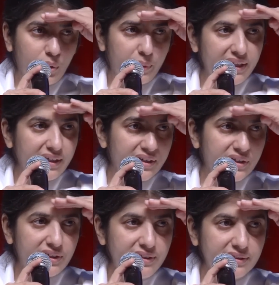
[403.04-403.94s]
When
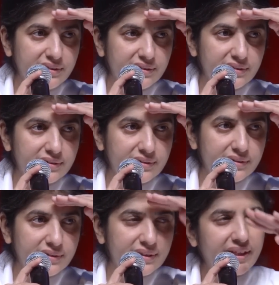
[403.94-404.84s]
here,
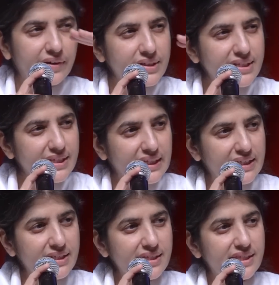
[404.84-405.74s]
there is
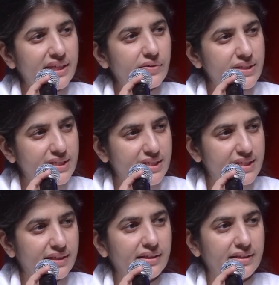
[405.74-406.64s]
ease, there is
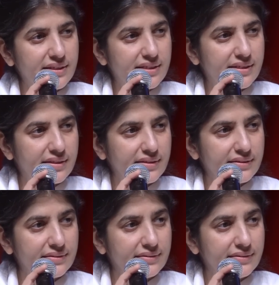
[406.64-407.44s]
stillness.